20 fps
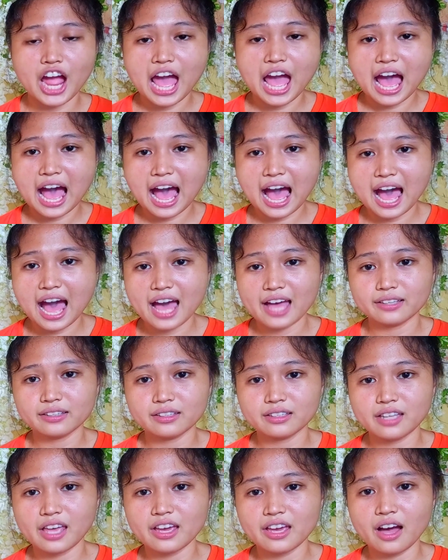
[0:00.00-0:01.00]

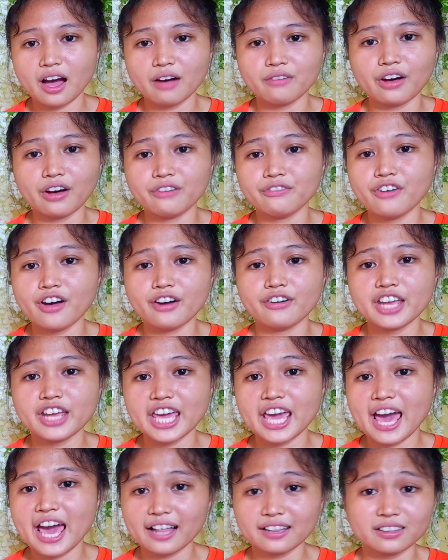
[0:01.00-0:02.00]
and they have a very
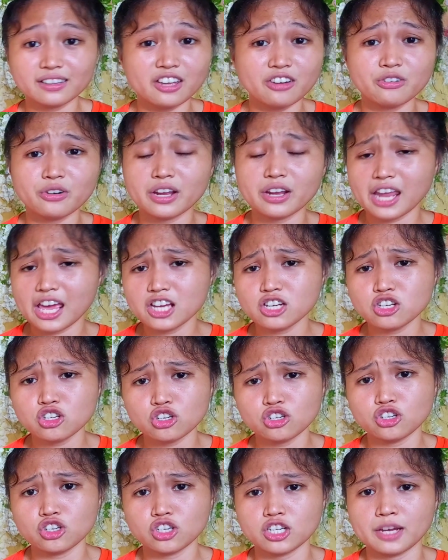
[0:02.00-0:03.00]
healthy
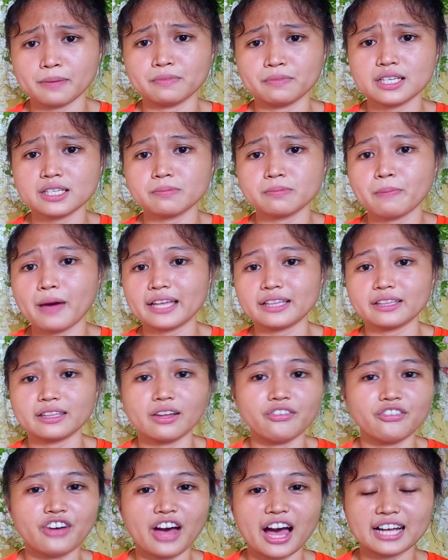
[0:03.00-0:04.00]
relationship despite the
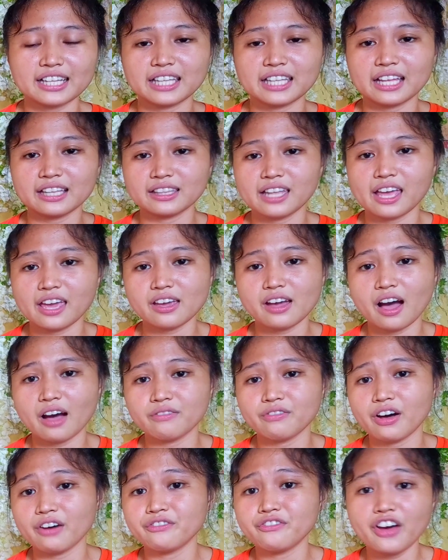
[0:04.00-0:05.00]
fact that they have
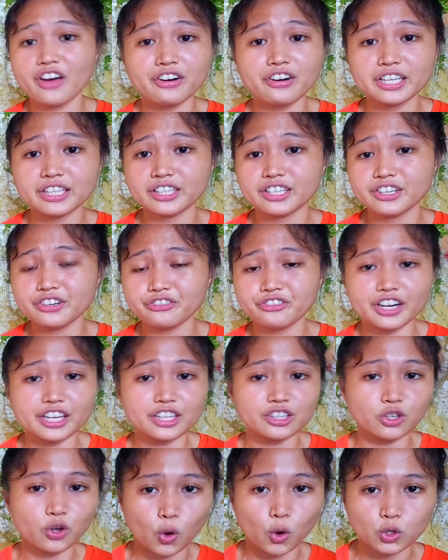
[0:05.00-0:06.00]
a very
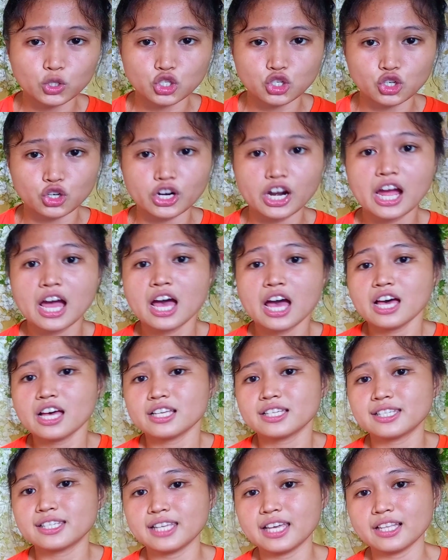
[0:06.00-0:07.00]
different culture
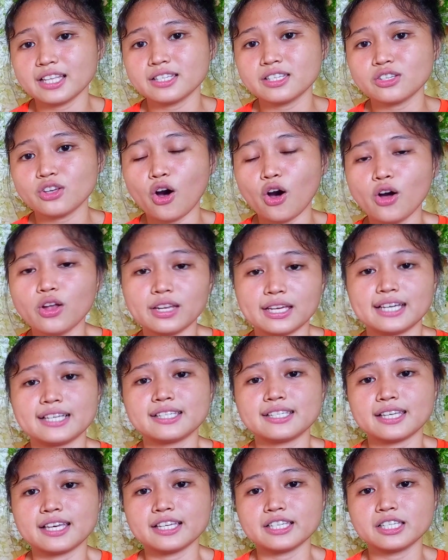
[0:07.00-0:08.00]
since
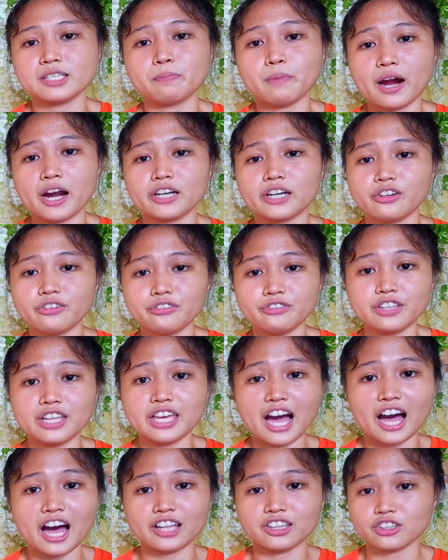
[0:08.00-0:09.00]
Olex is part of the
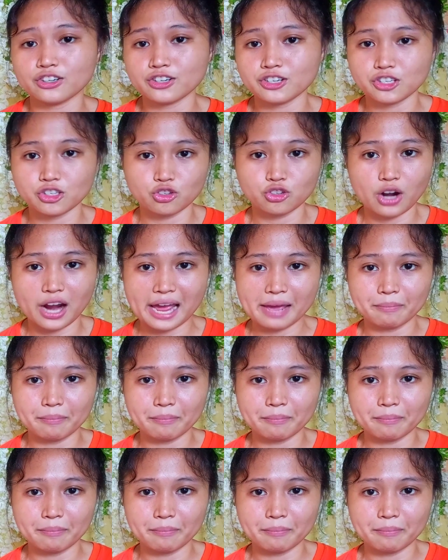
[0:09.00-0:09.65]
hunter's tribe.